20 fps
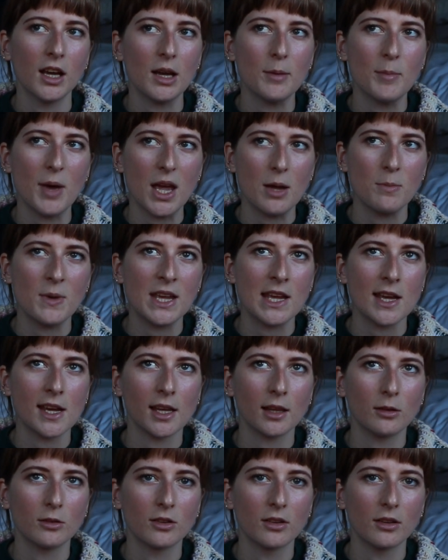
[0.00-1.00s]
maybe
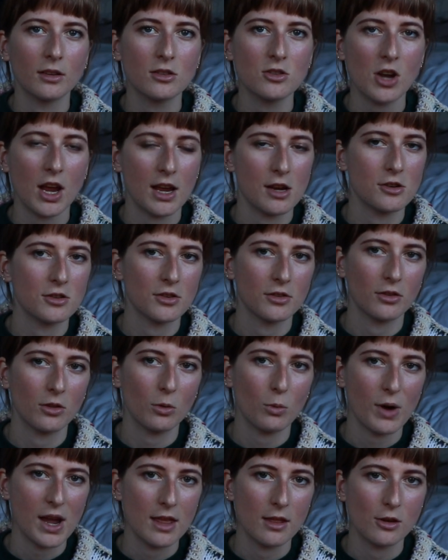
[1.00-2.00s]
it changes
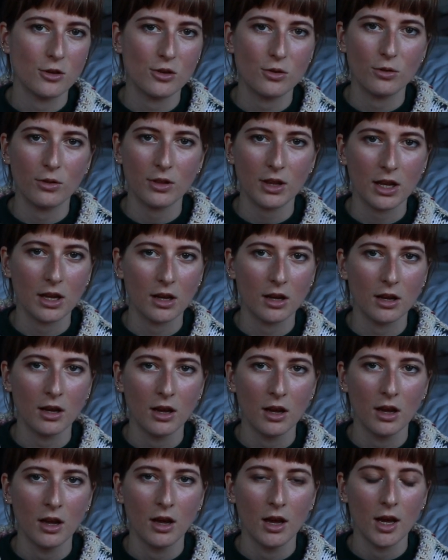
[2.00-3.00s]
the way that you think
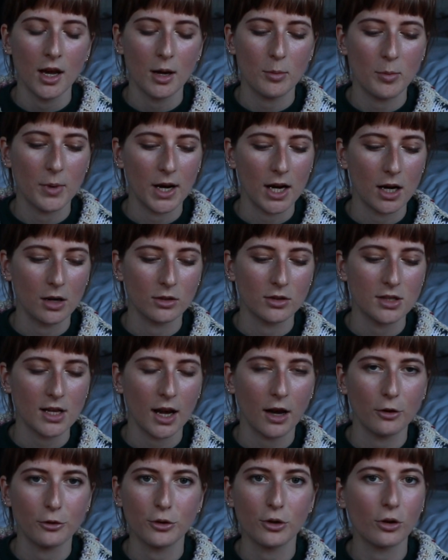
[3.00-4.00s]
about
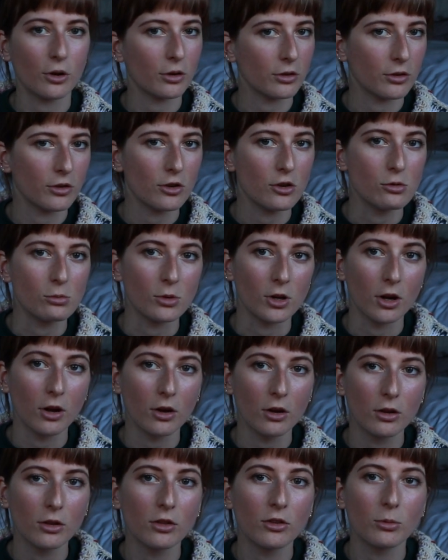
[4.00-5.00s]
how you consume
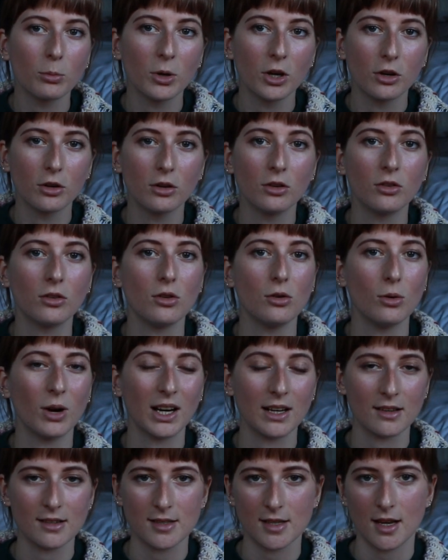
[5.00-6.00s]
clothes, because you
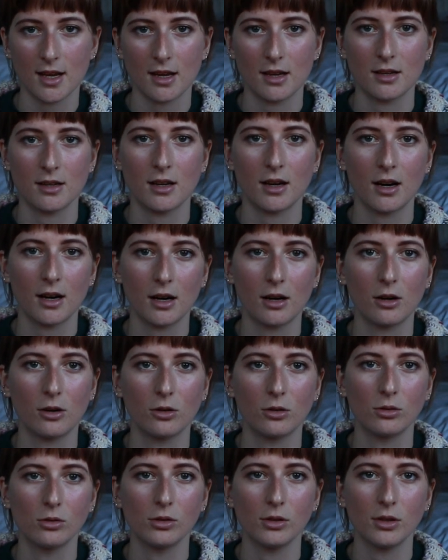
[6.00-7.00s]
understand
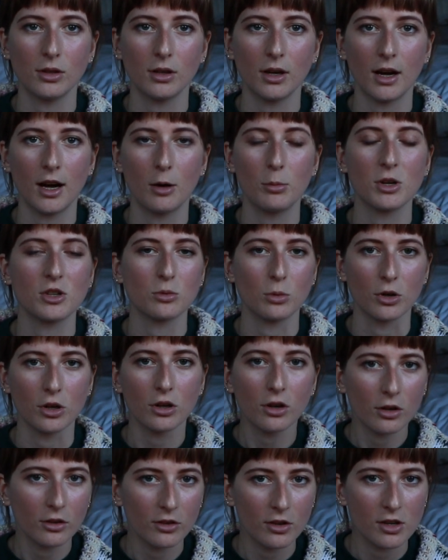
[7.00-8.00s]
how much
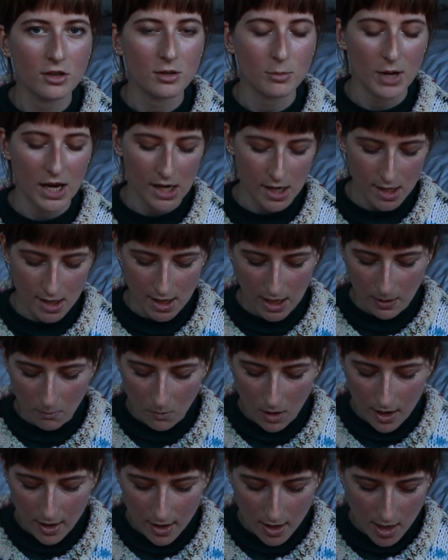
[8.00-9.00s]
work goes into making
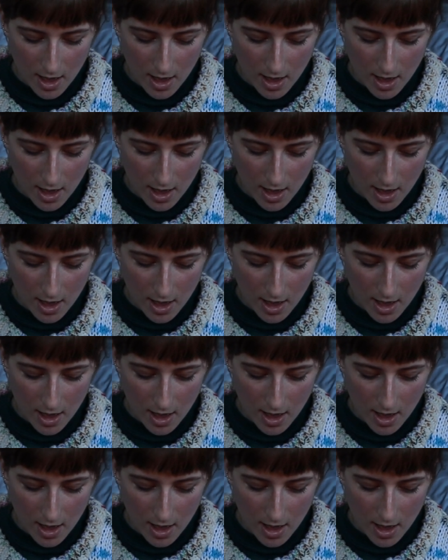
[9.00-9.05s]
them.